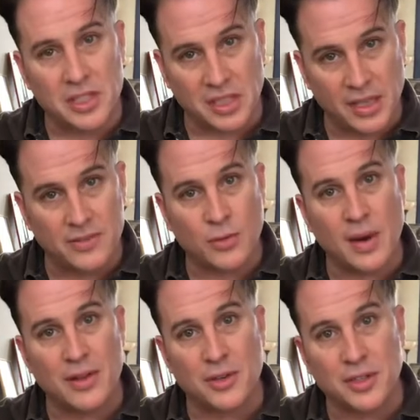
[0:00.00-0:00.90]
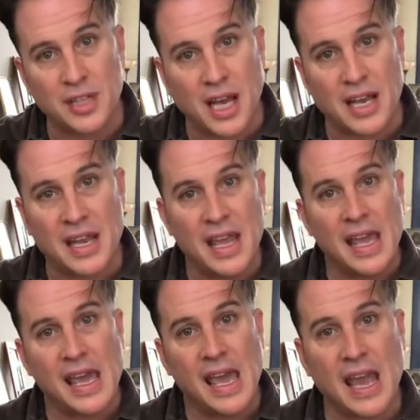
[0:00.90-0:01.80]
which lives around your gut,
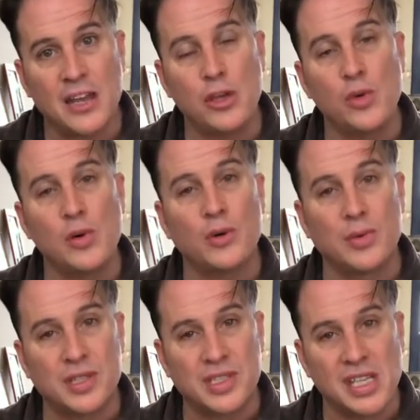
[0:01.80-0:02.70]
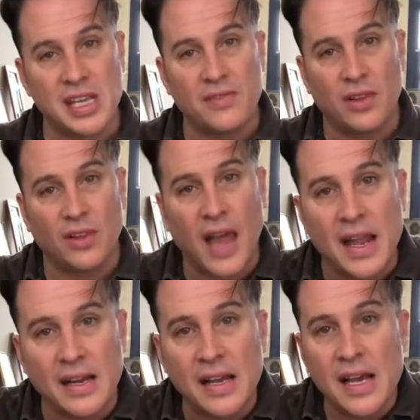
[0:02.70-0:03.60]
and you will receive the
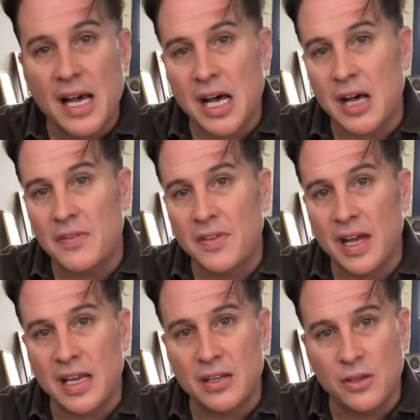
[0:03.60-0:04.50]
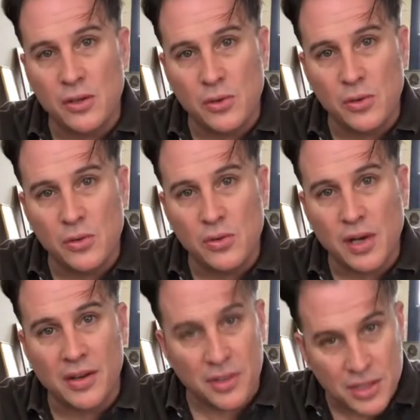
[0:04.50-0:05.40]
light of a new
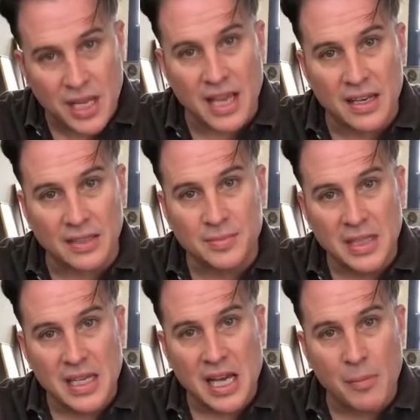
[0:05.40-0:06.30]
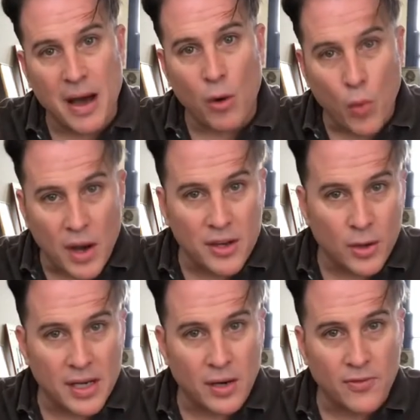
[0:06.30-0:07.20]
understanding about what
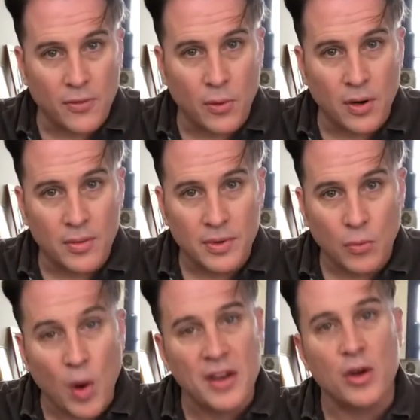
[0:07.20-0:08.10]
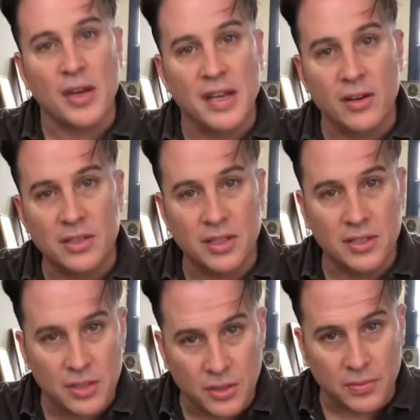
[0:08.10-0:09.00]
you're here for, what you're here to
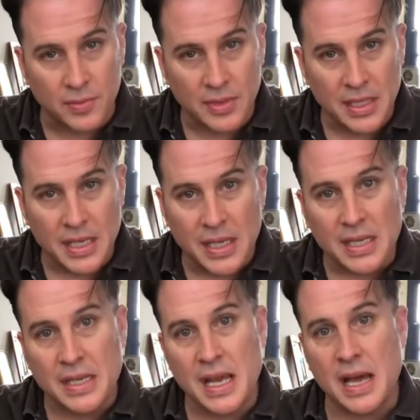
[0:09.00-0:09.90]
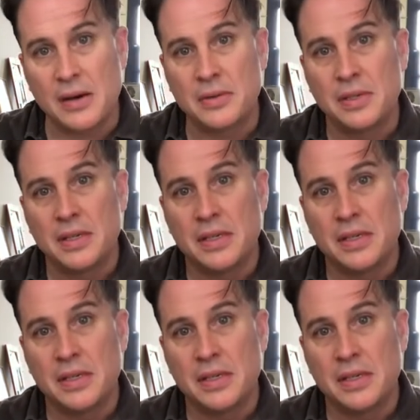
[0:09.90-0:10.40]
do. Now,